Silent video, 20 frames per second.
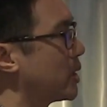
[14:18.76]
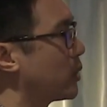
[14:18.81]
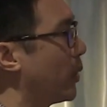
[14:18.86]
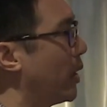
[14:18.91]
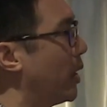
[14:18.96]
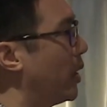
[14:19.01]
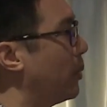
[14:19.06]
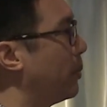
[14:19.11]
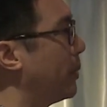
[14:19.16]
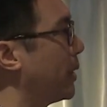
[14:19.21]
as
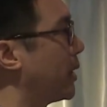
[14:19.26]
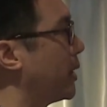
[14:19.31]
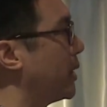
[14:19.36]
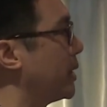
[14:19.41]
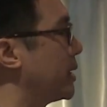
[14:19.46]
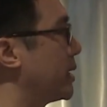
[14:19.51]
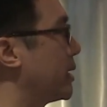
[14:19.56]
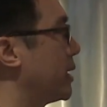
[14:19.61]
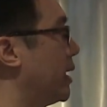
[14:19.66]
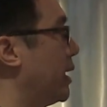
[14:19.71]
well
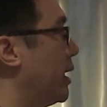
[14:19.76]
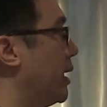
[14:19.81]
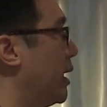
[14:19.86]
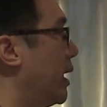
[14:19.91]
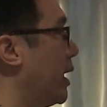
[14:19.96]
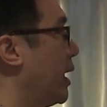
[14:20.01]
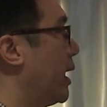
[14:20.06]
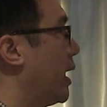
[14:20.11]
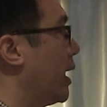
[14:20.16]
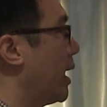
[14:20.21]
because
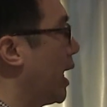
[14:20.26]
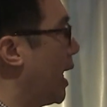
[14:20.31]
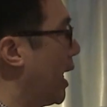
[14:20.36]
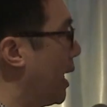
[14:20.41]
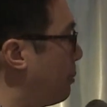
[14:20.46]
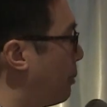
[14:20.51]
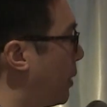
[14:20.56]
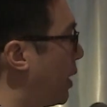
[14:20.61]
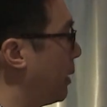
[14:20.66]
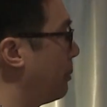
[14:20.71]

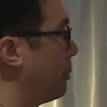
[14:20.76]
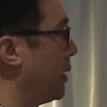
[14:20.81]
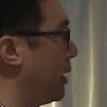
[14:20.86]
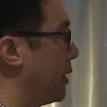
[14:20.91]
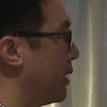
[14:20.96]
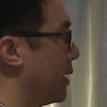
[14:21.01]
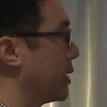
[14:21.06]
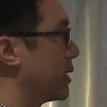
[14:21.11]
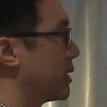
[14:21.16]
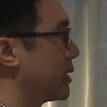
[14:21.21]
it might be
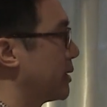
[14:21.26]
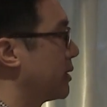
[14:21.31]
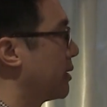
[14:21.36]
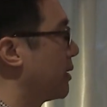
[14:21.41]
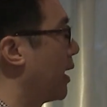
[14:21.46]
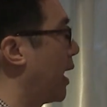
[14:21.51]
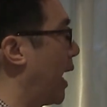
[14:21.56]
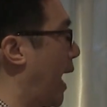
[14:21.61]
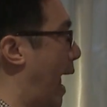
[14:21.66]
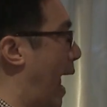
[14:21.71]
that
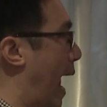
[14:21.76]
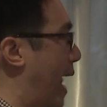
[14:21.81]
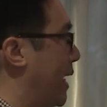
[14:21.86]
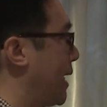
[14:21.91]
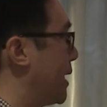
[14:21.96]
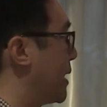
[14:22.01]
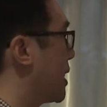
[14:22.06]
any